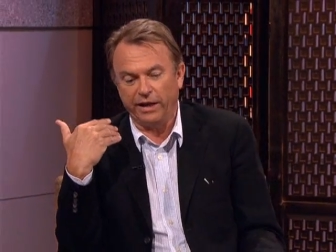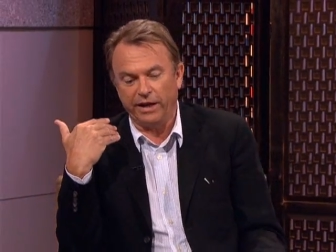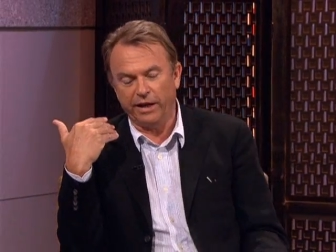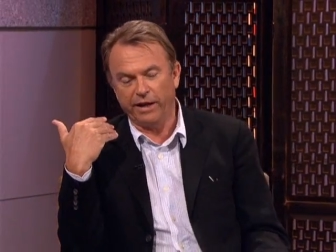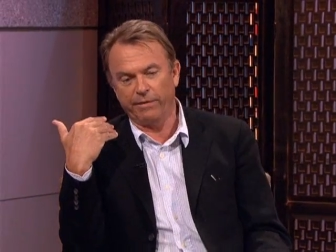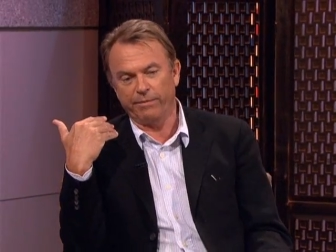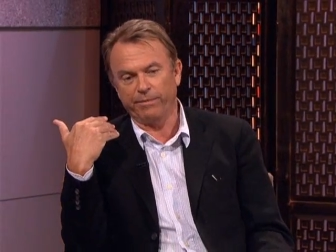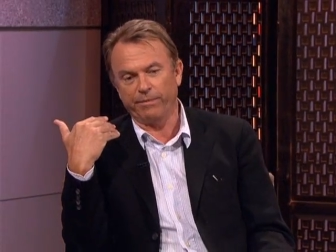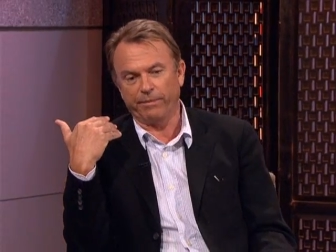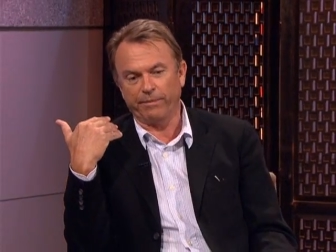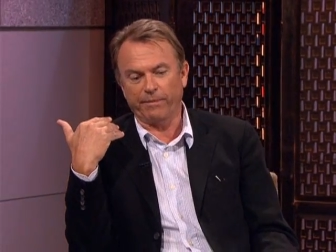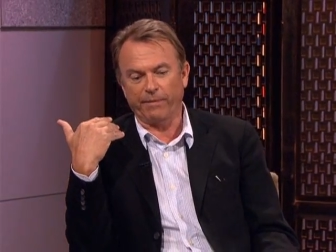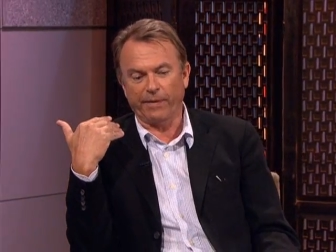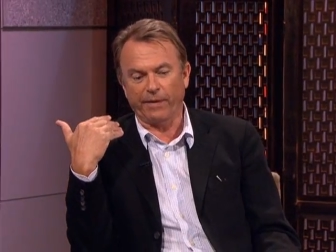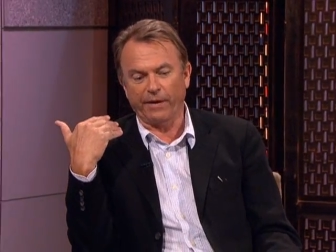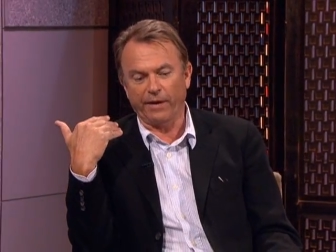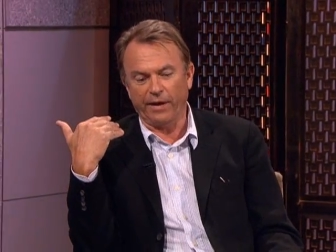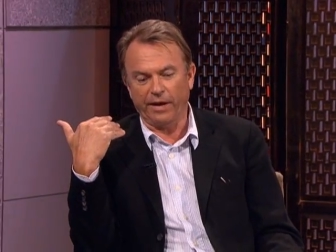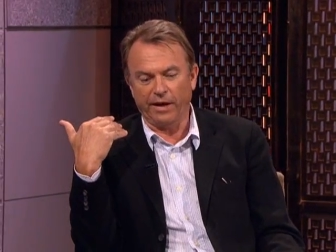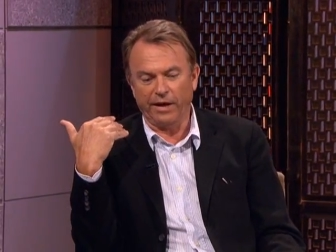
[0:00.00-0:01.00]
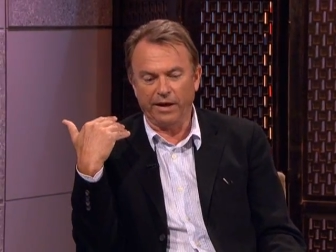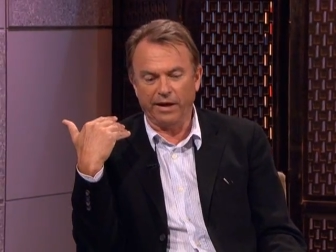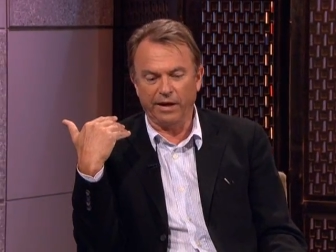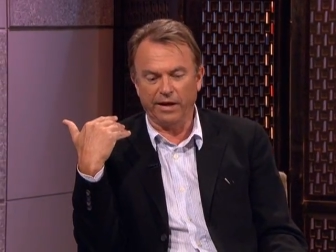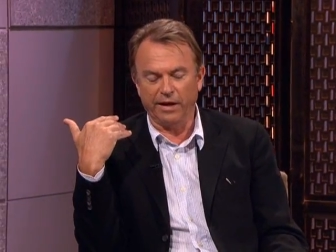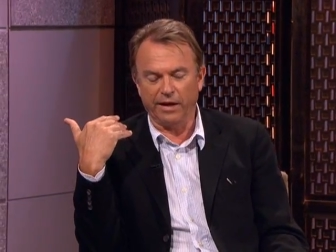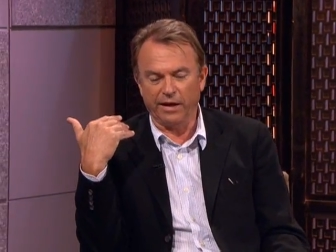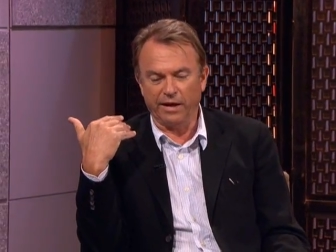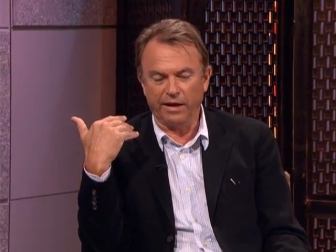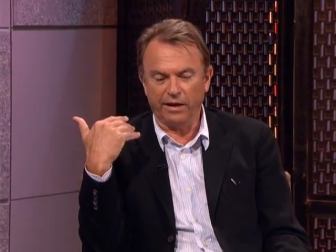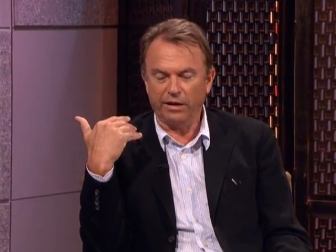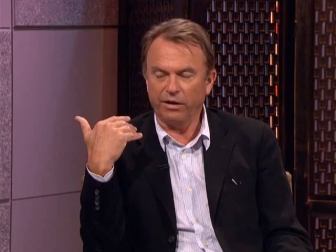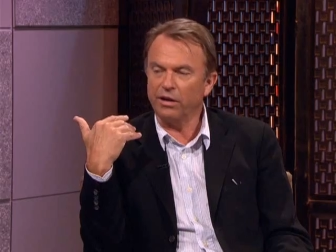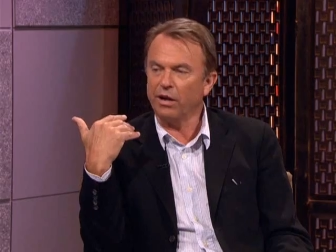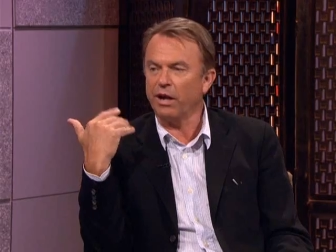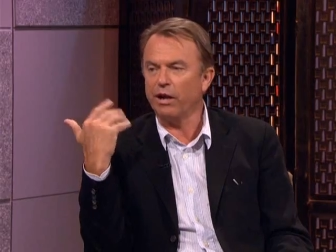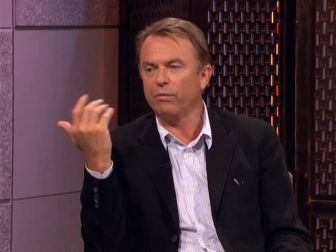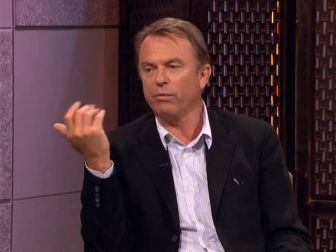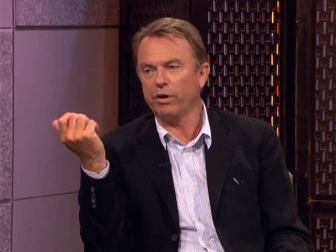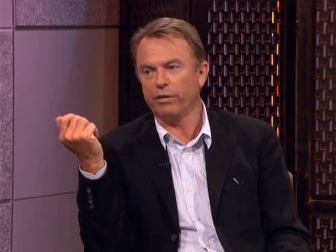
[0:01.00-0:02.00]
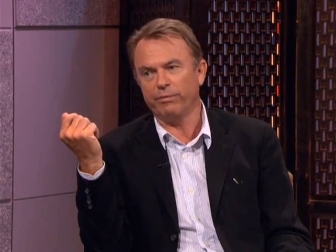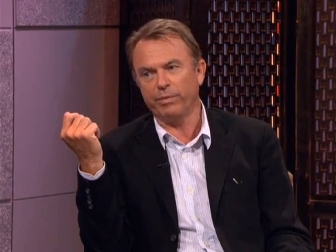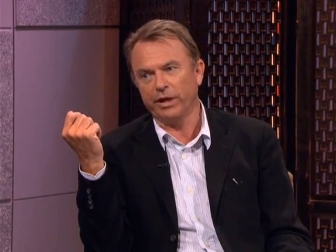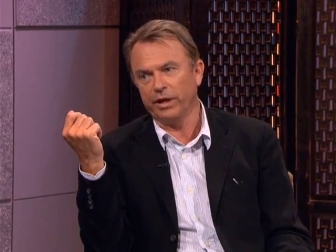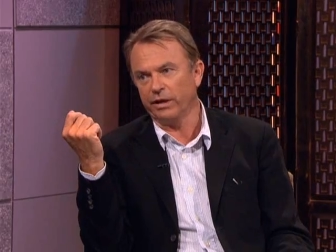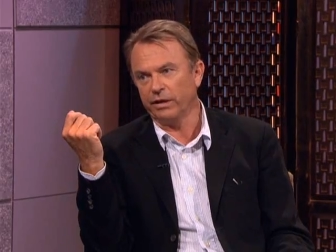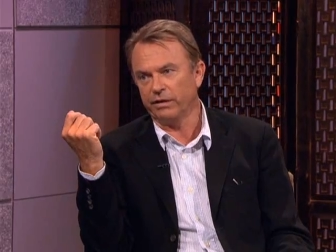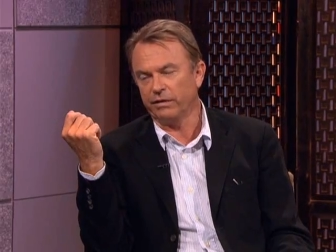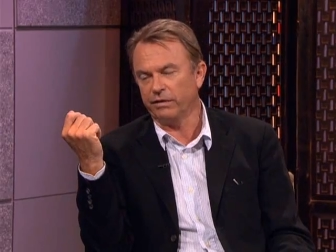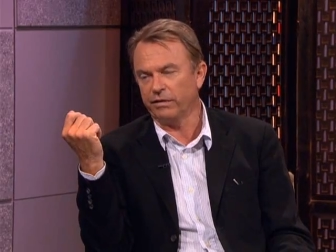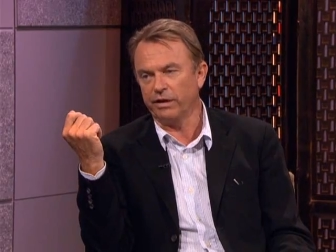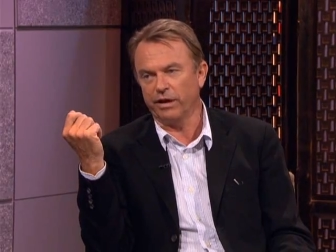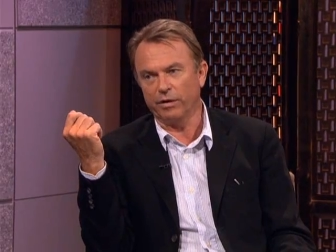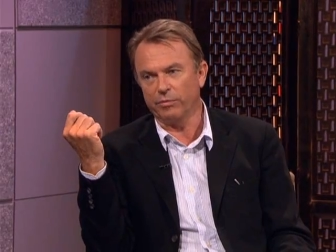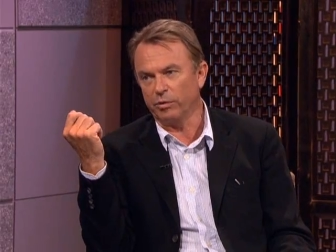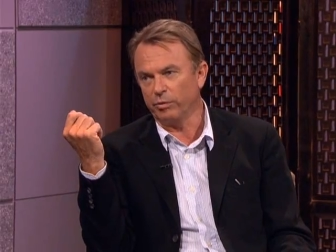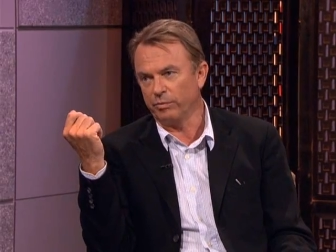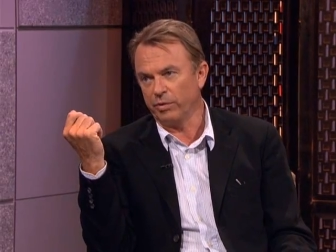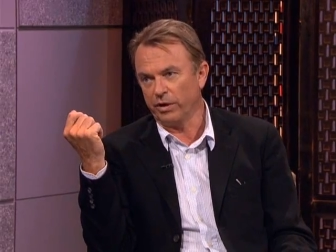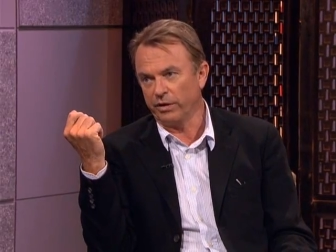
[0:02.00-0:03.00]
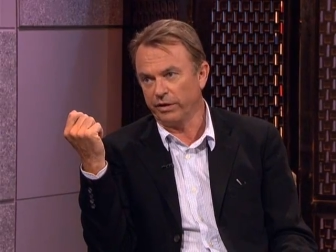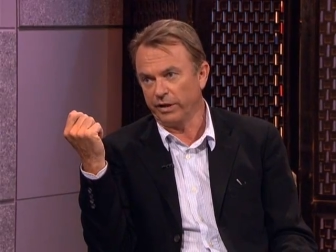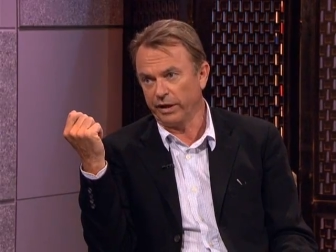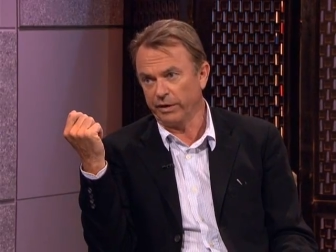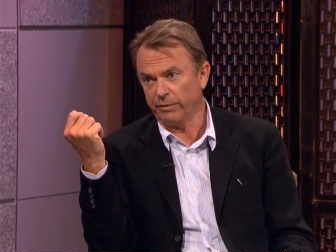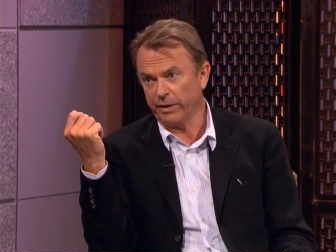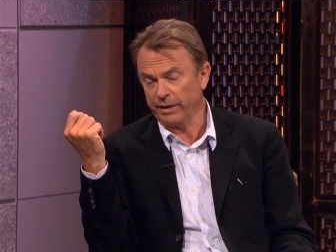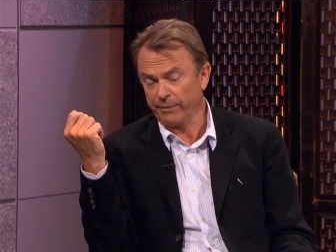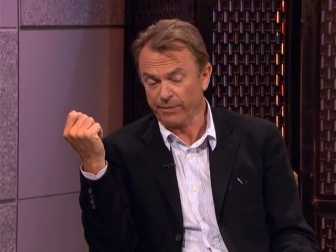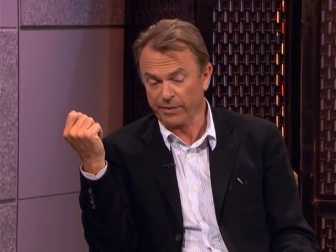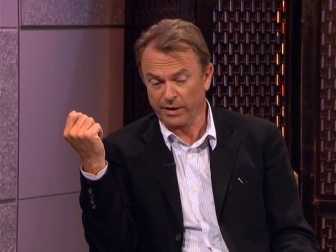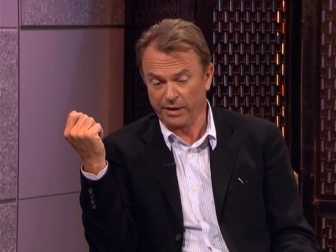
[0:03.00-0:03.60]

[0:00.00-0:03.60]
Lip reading: you know, I would have been a terrible Bond anyway.